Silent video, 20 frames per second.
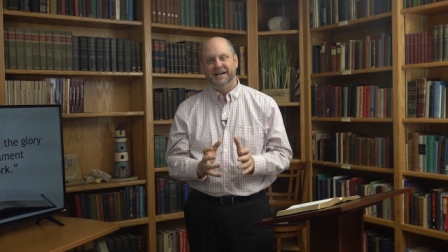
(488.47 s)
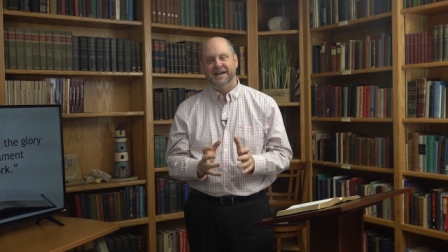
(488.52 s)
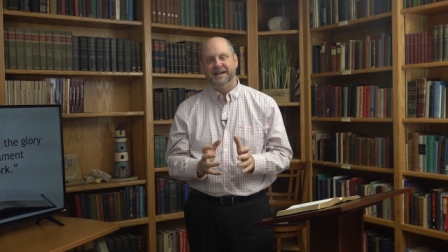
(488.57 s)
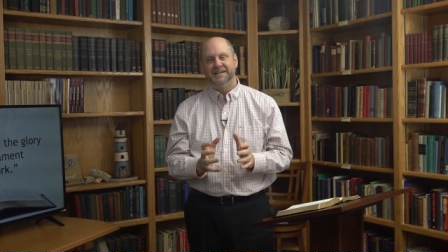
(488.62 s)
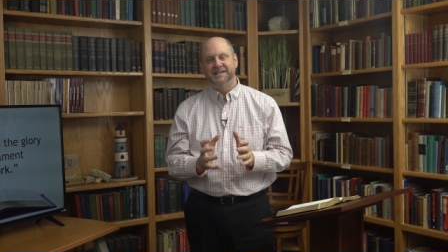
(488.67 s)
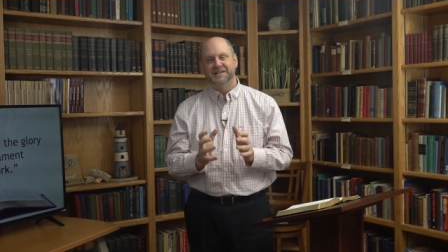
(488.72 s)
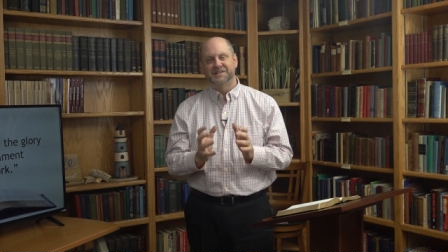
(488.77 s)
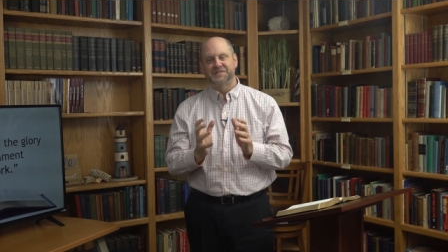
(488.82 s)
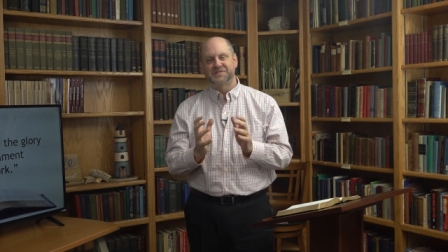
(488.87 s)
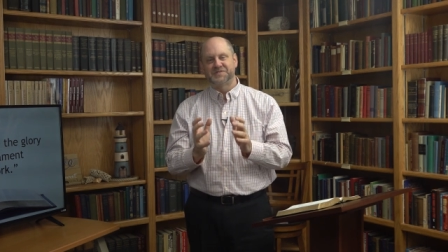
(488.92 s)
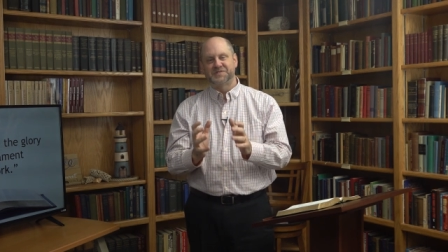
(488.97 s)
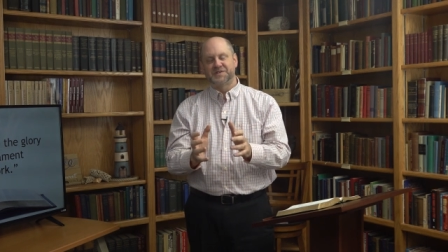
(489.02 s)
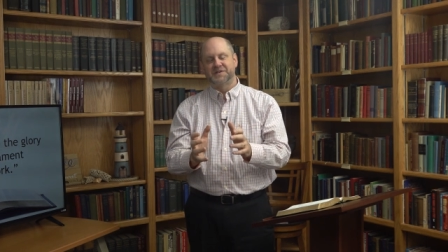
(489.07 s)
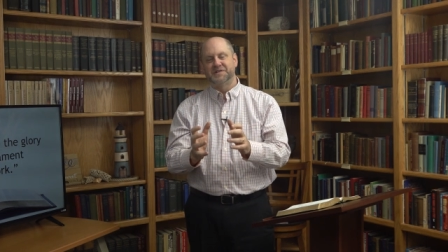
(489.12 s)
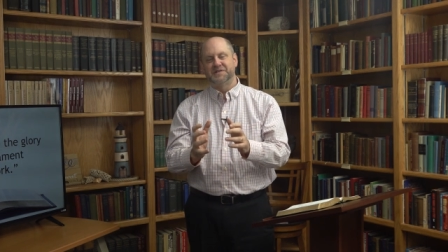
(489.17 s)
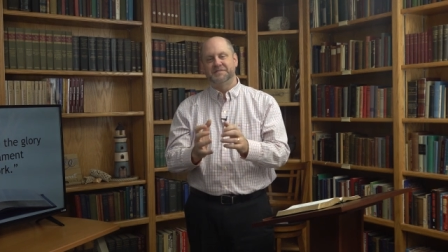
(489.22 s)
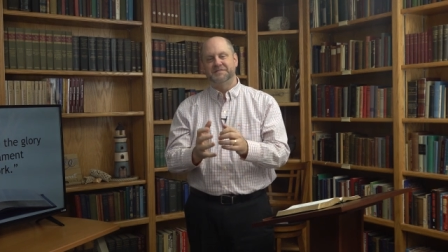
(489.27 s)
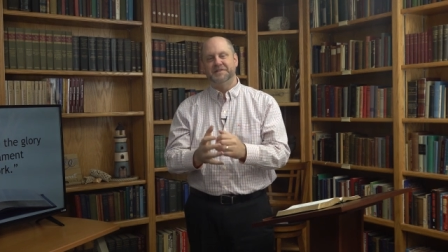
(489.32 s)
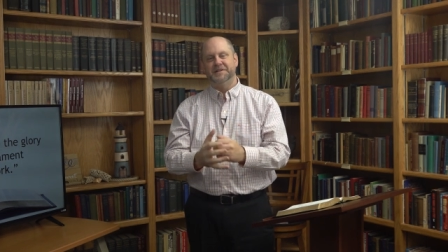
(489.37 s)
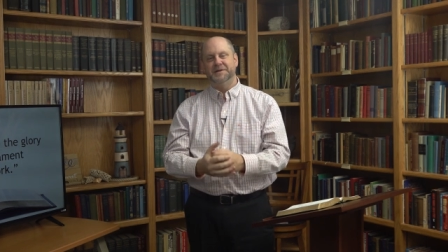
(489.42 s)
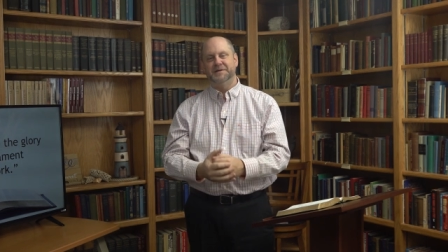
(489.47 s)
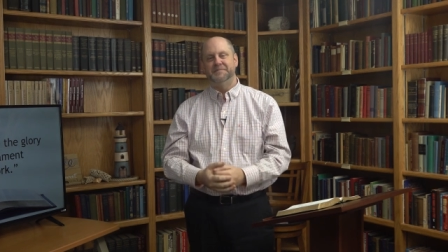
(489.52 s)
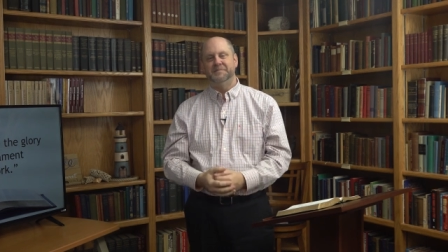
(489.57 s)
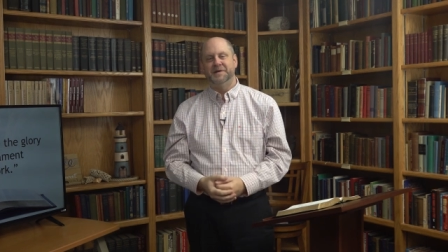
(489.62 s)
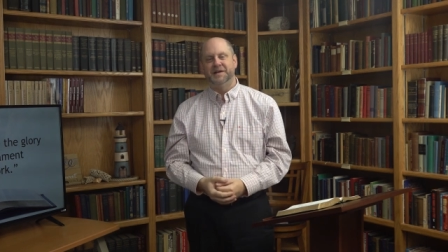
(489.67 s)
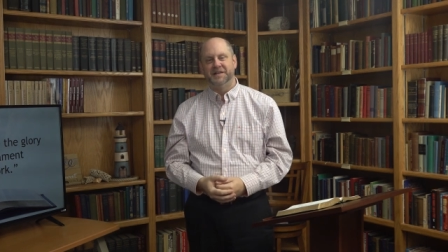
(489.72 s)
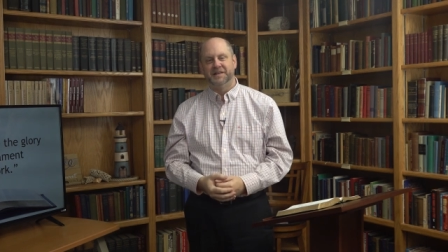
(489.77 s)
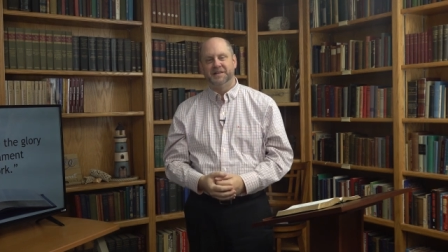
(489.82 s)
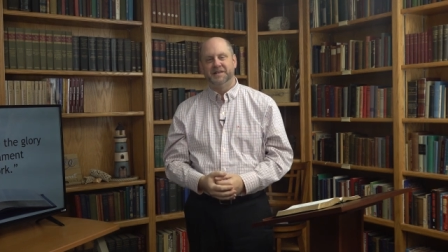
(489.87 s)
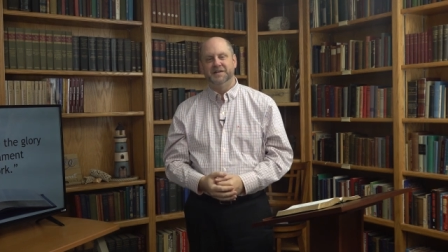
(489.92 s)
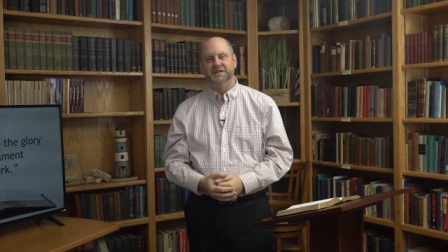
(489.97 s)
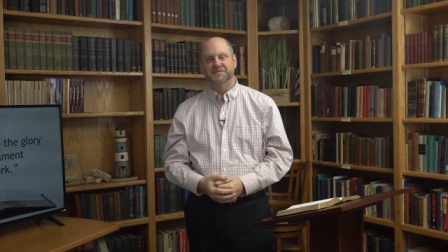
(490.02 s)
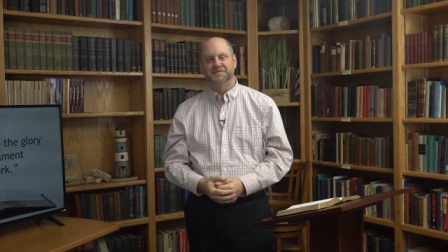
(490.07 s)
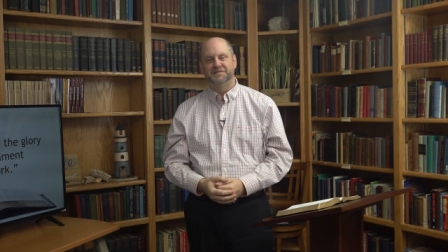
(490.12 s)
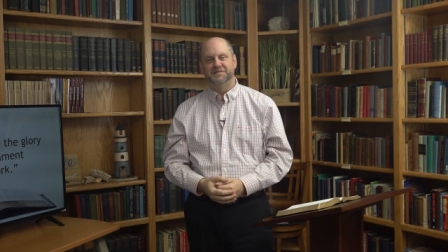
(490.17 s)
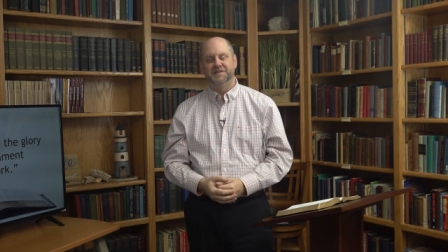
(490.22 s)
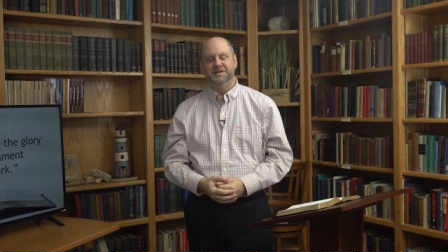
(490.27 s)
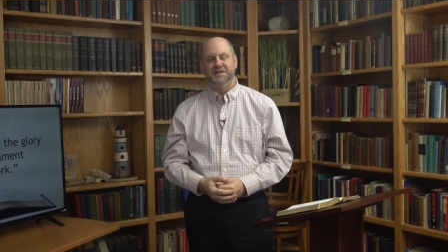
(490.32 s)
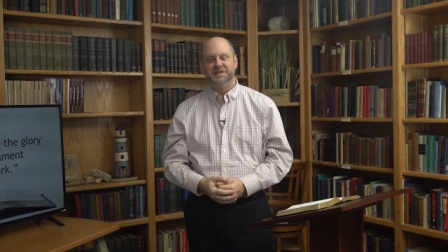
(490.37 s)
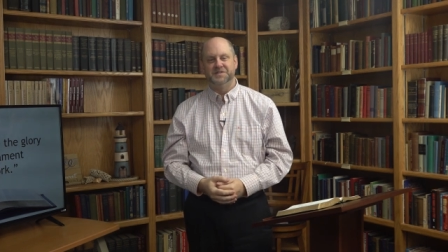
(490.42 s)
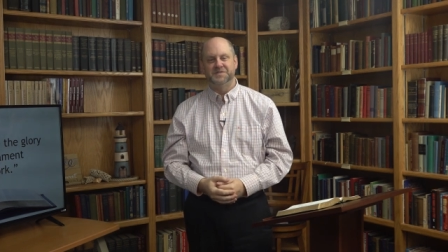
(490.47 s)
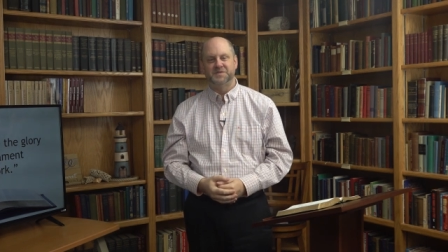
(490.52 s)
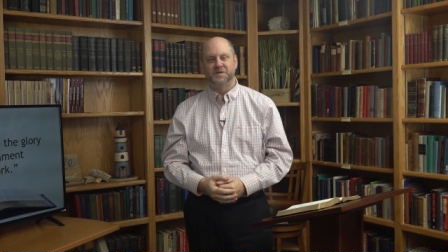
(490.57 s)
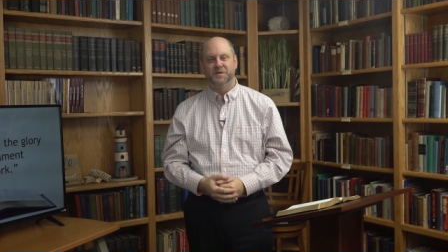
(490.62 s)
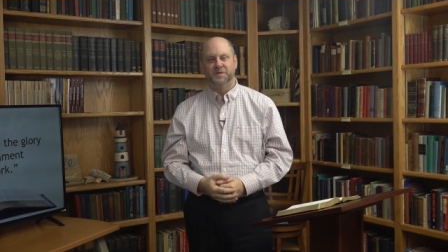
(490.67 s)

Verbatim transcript: and to serve Him and live for His